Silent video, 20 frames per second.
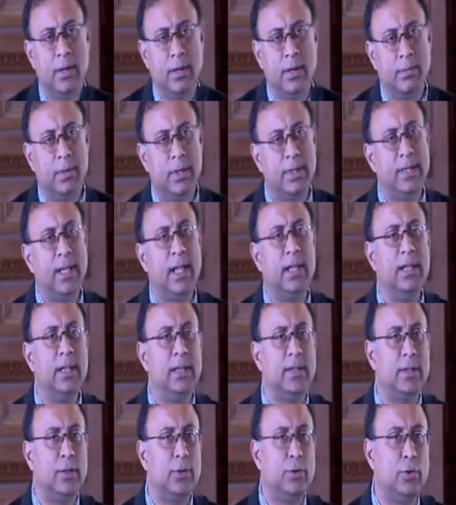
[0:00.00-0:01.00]
But 10
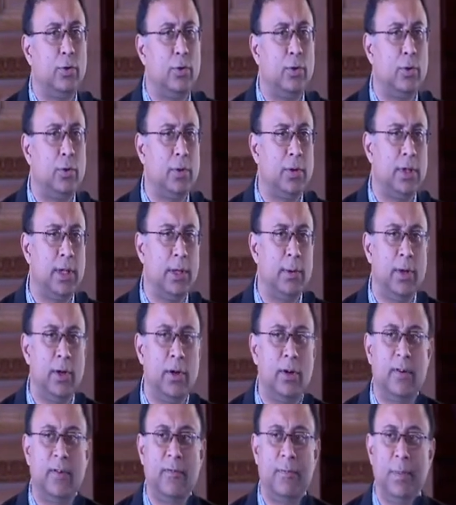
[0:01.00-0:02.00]
years ago, there were a
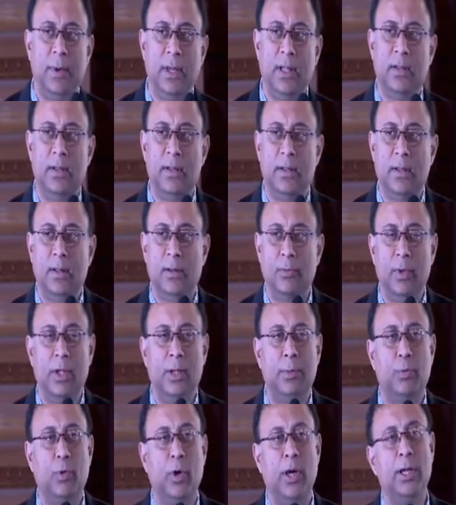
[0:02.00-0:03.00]
lot of places
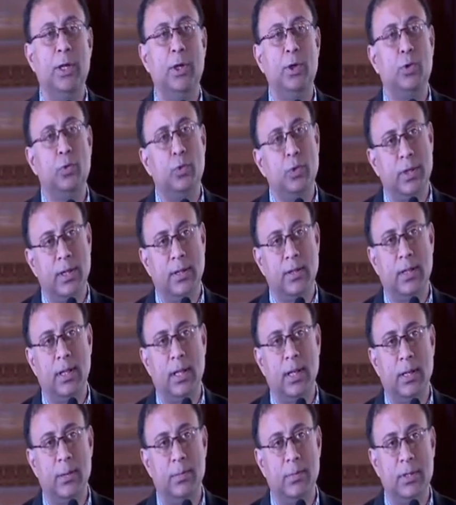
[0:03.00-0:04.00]
with 0.2
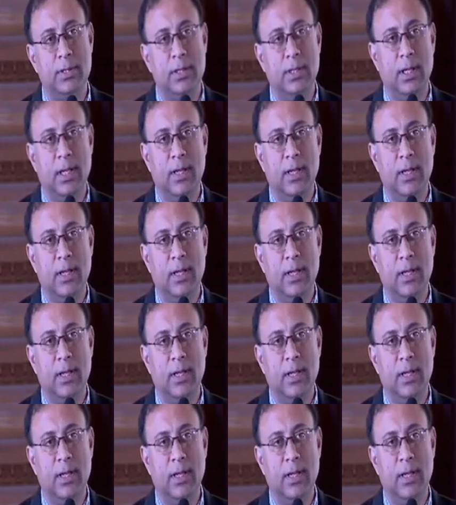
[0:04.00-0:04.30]
Tesla imaging.